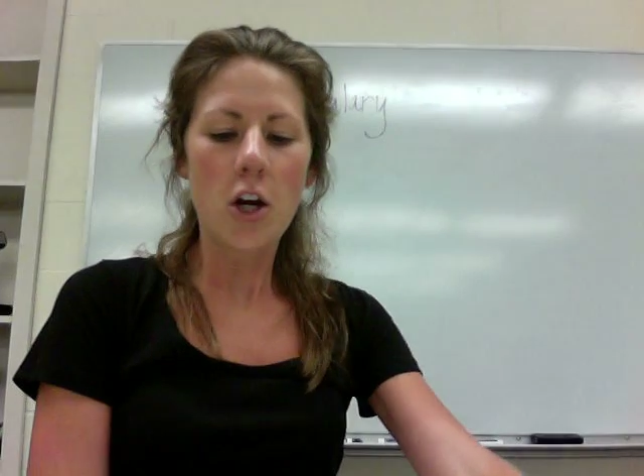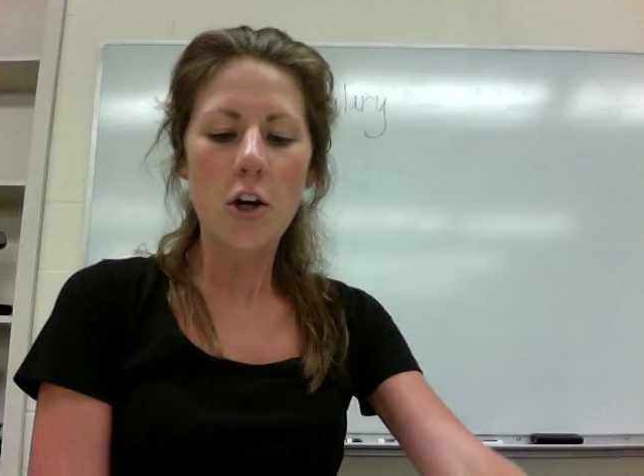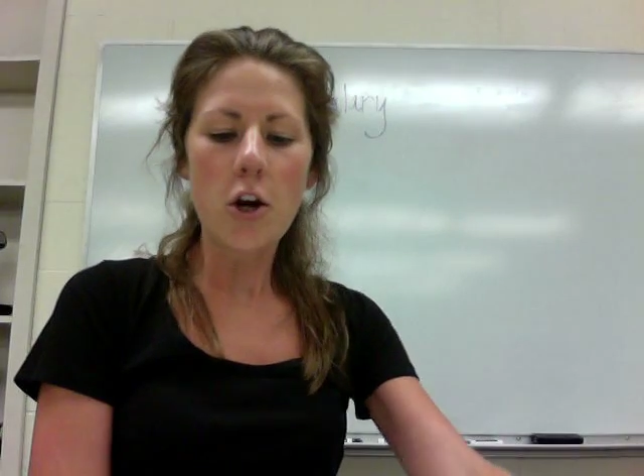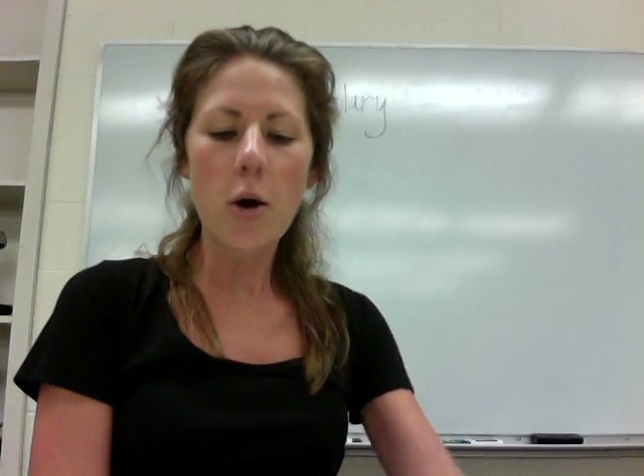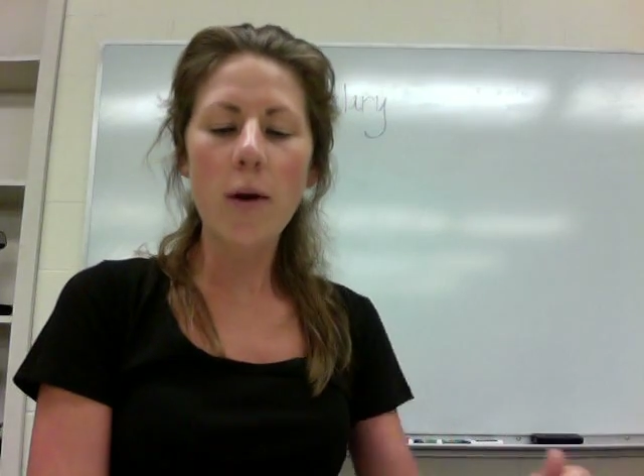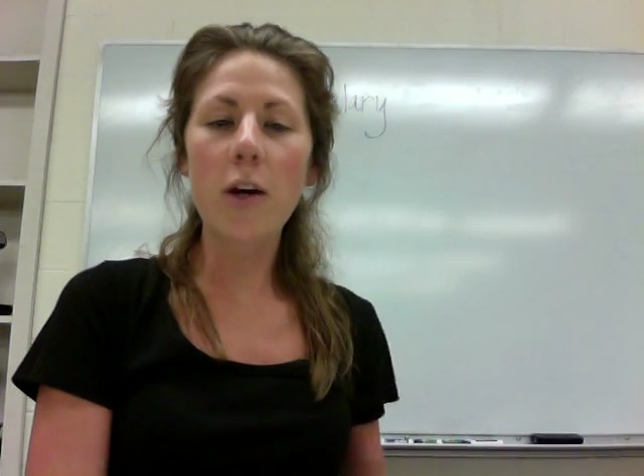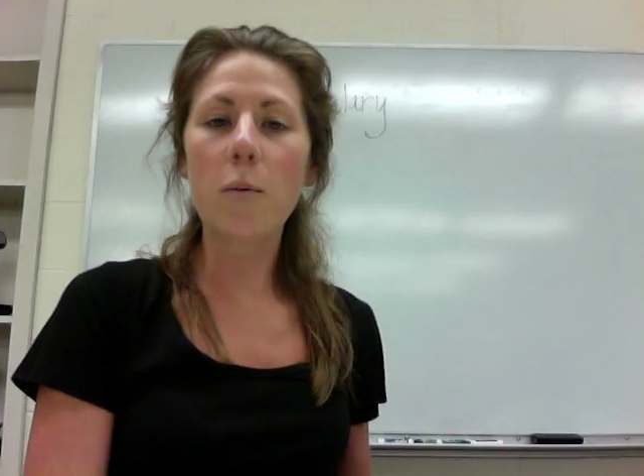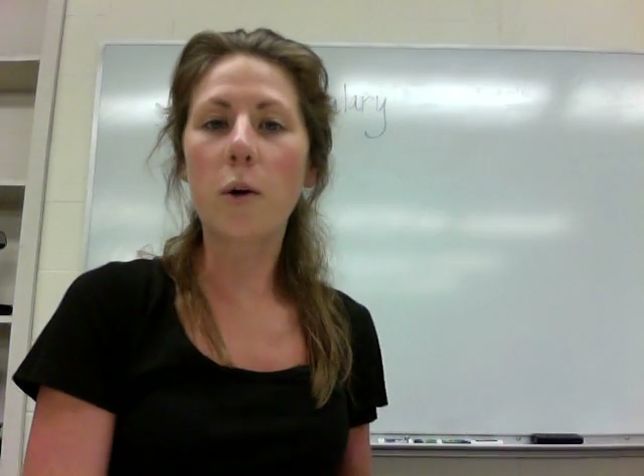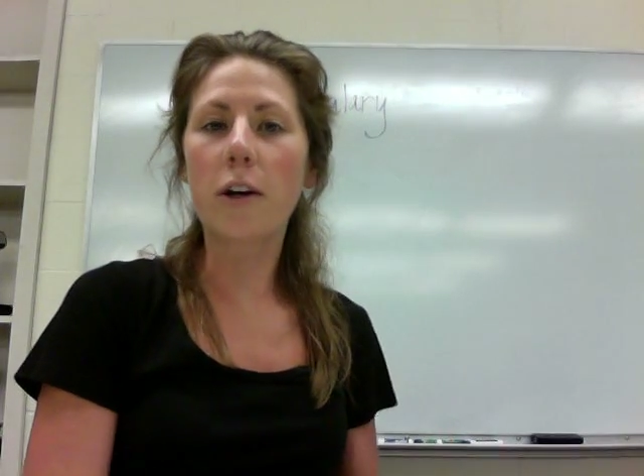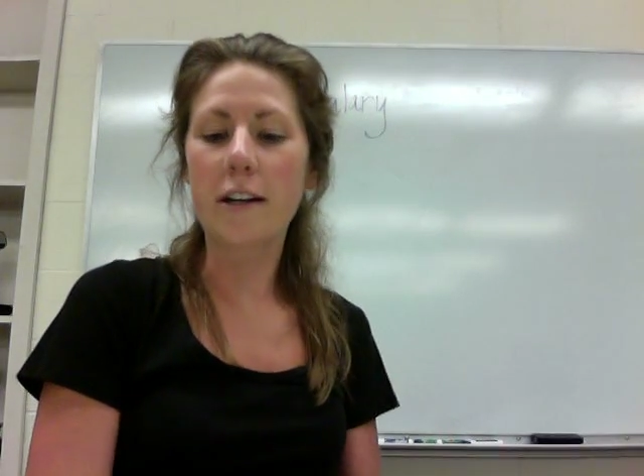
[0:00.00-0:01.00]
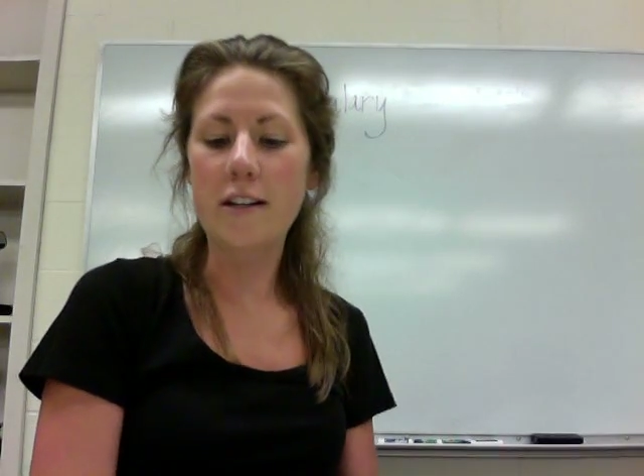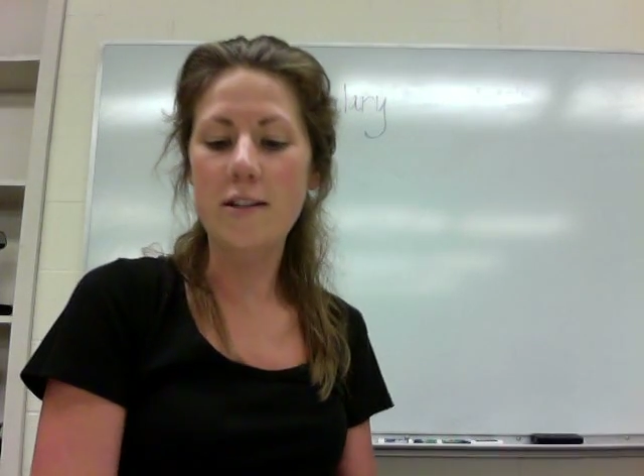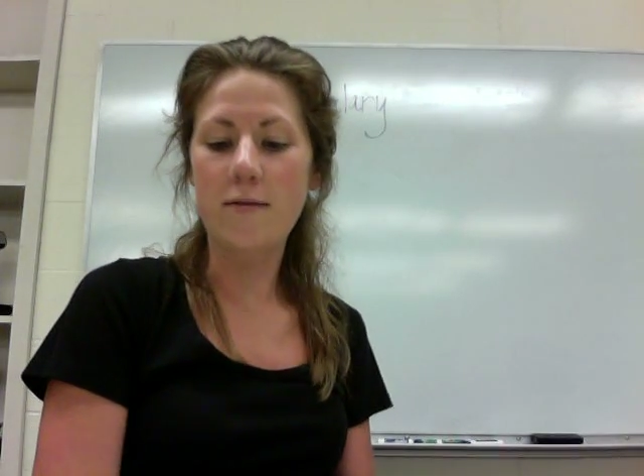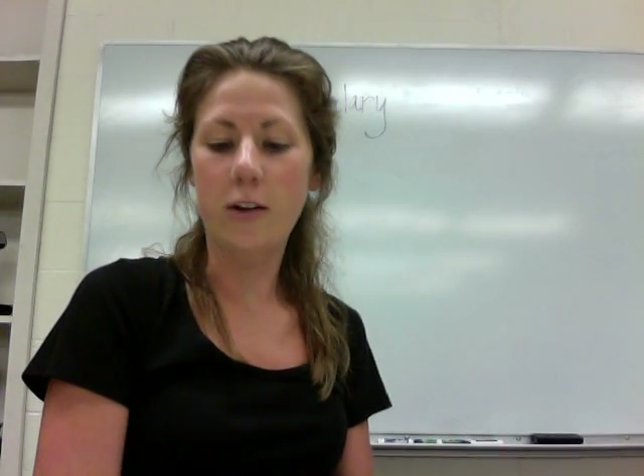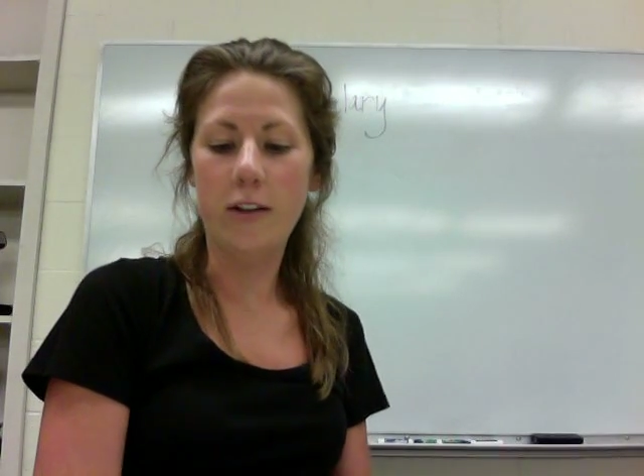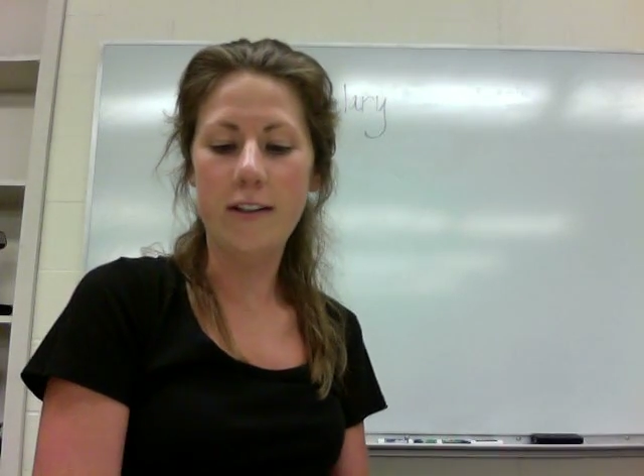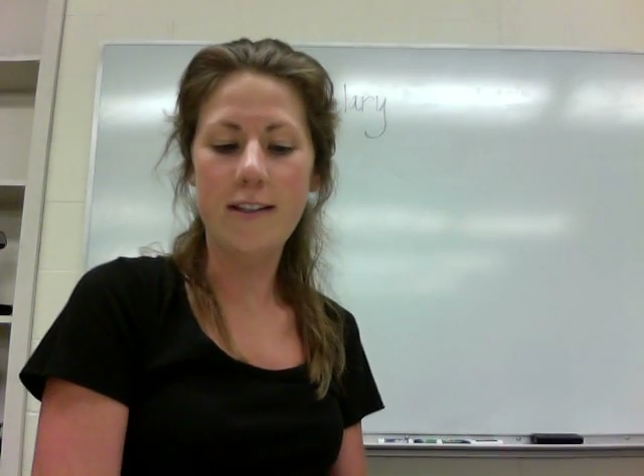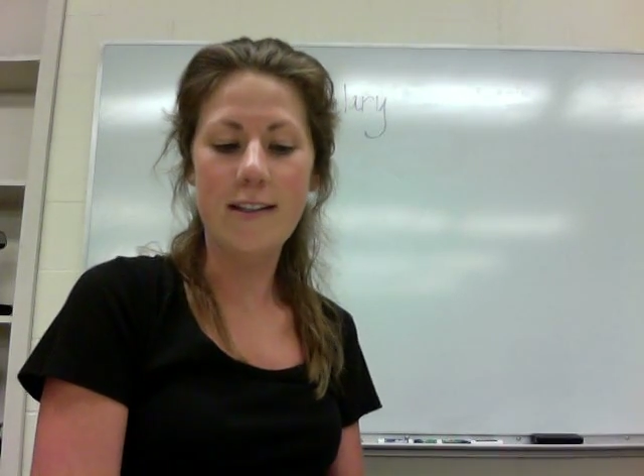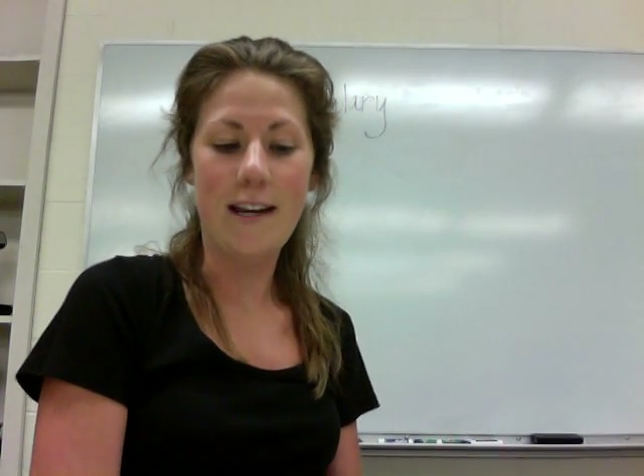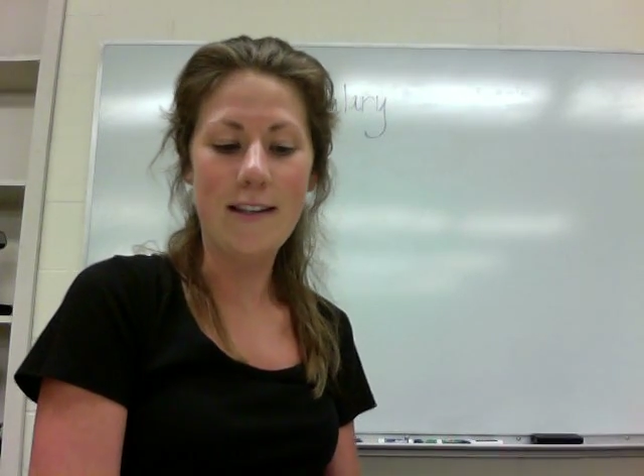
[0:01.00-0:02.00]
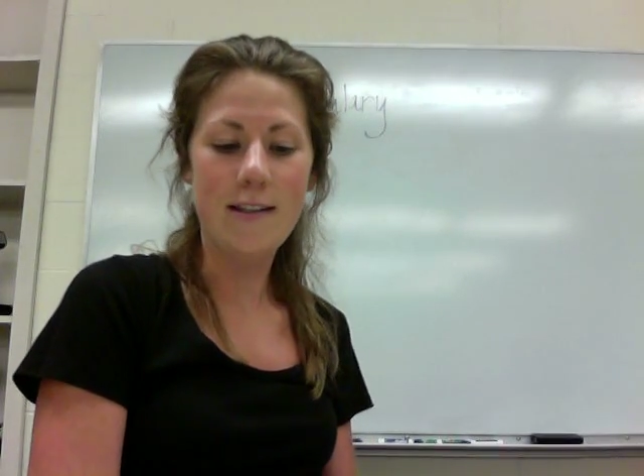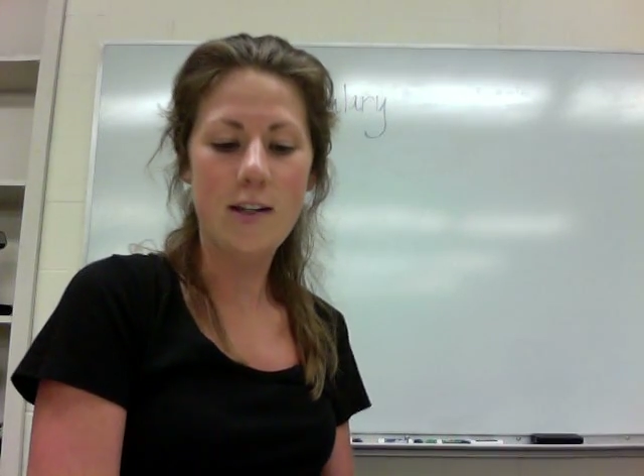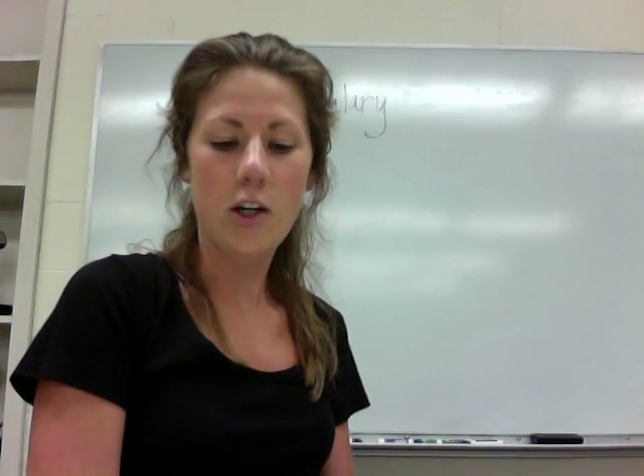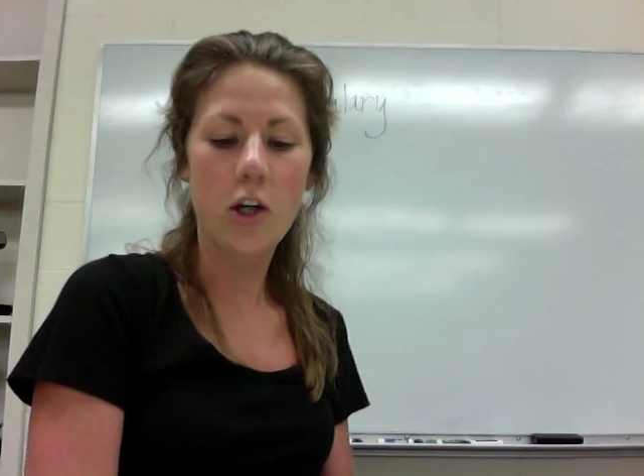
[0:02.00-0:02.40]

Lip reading: Knowing a word in its fullest sense